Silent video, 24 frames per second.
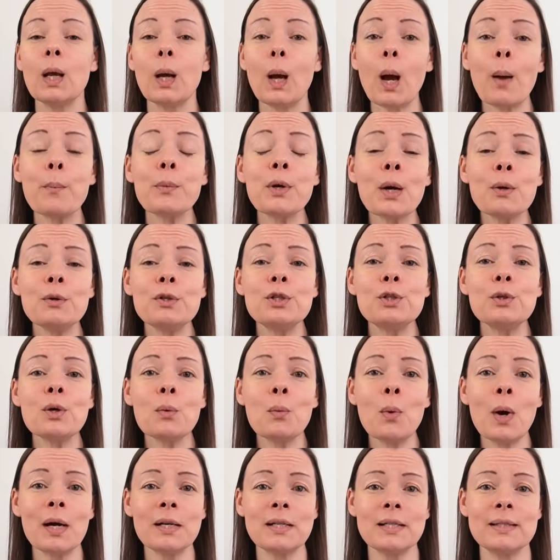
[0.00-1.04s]
I'm going to do a
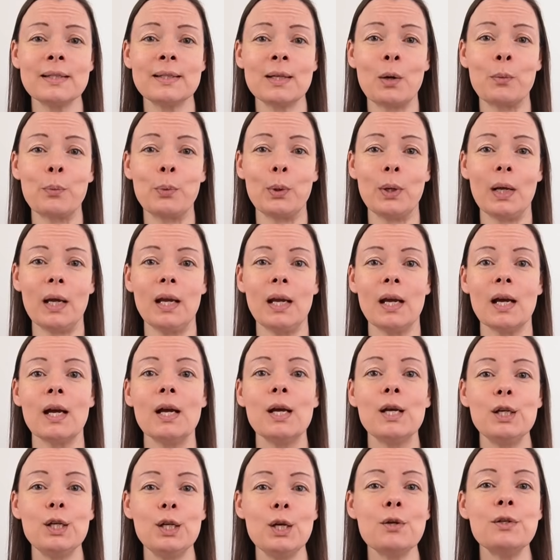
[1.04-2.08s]
worked example here
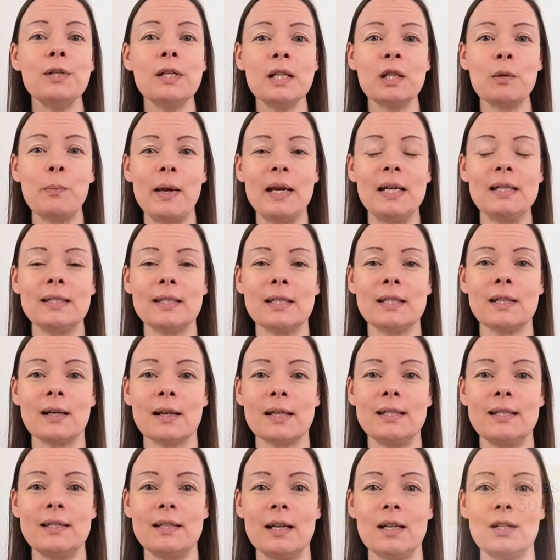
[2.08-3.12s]
using the piece that I
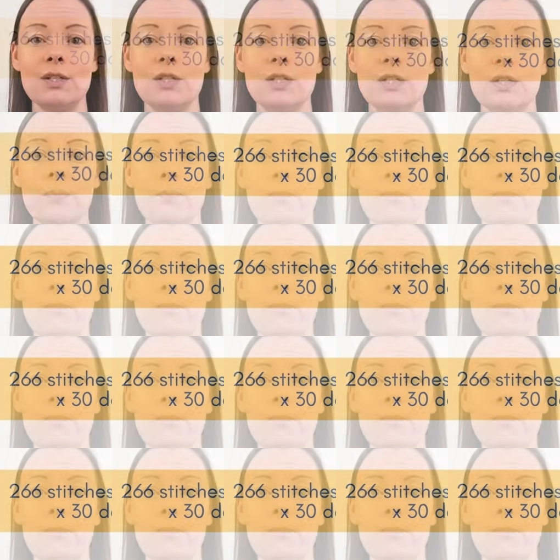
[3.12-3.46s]
stitched,